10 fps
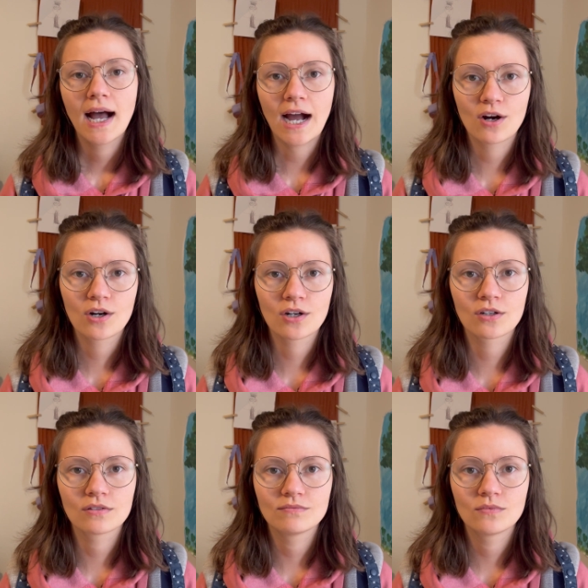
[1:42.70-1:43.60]

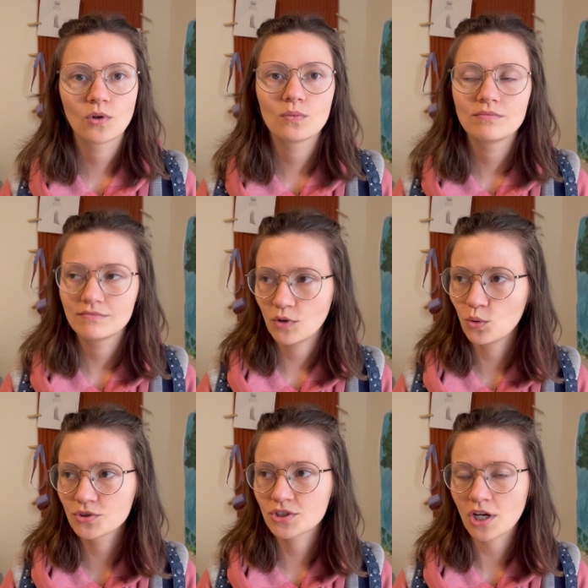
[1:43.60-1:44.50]
Our
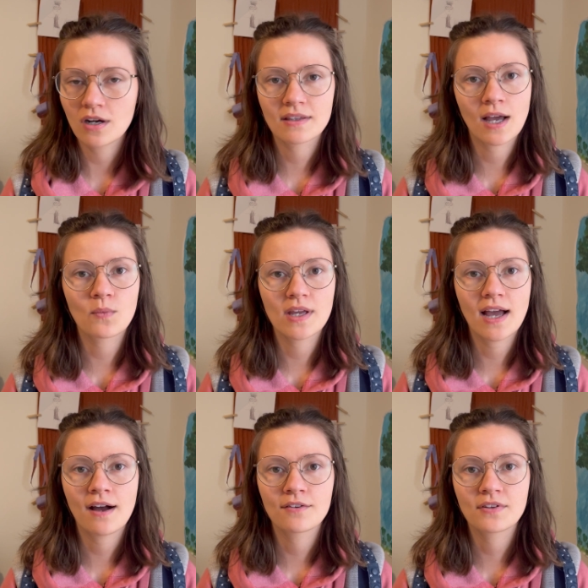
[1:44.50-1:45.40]
older dog that we
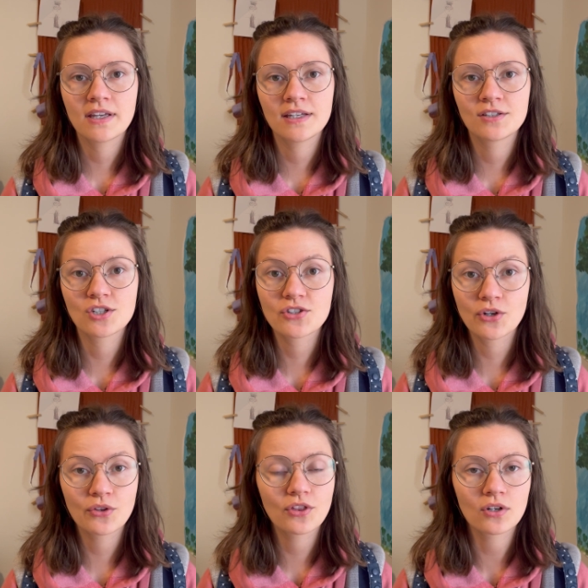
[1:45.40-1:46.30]
have, he just
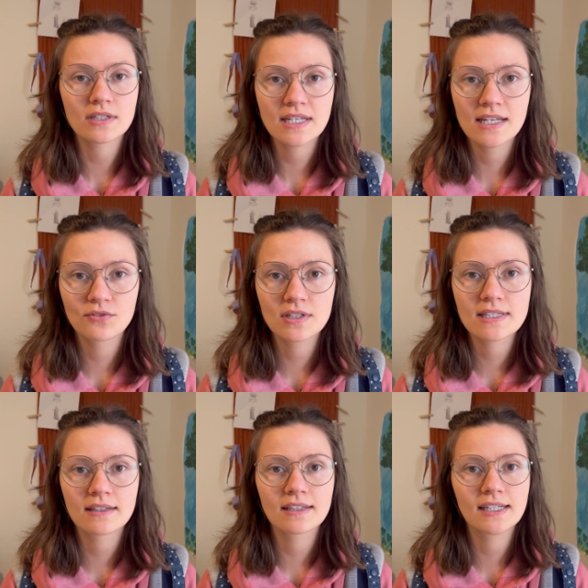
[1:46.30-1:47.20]
turned 13
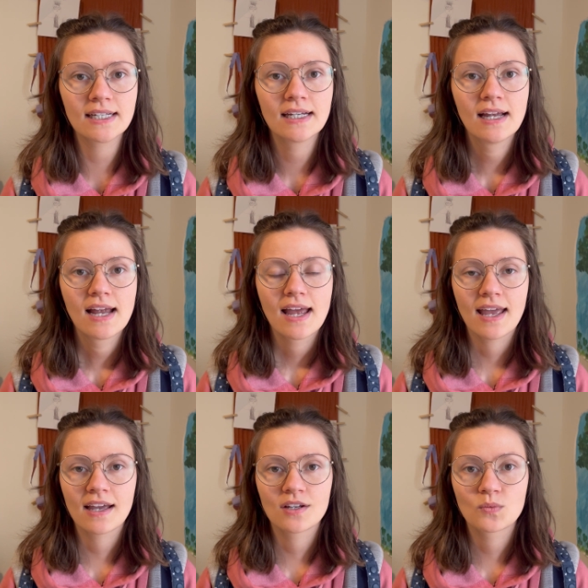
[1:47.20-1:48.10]
recently,
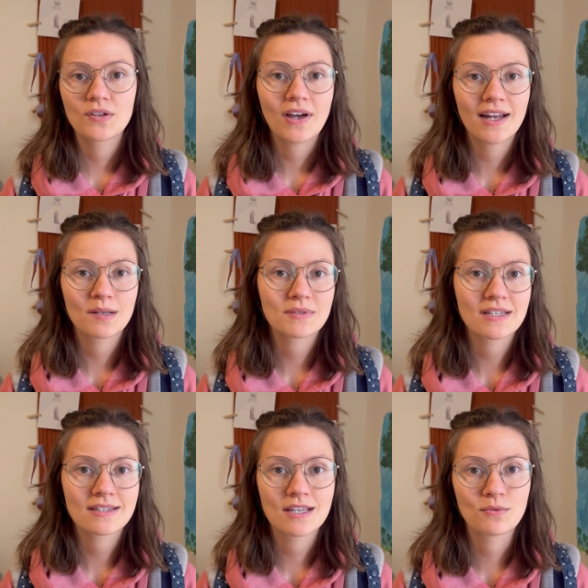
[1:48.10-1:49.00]
and we've had him
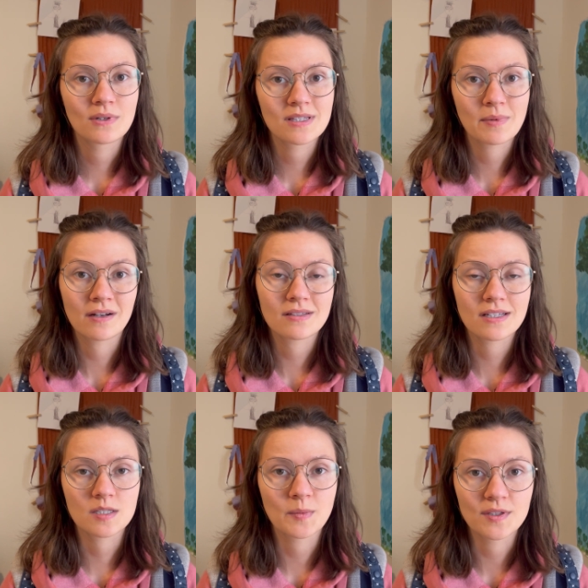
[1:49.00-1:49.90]
since he was about
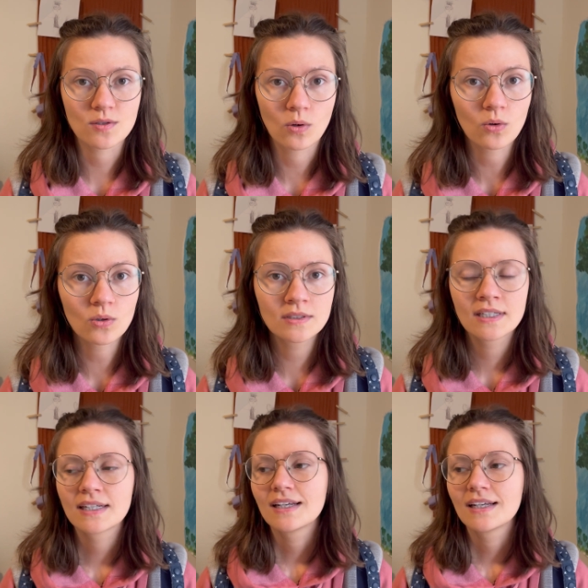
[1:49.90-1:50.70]
6 months old.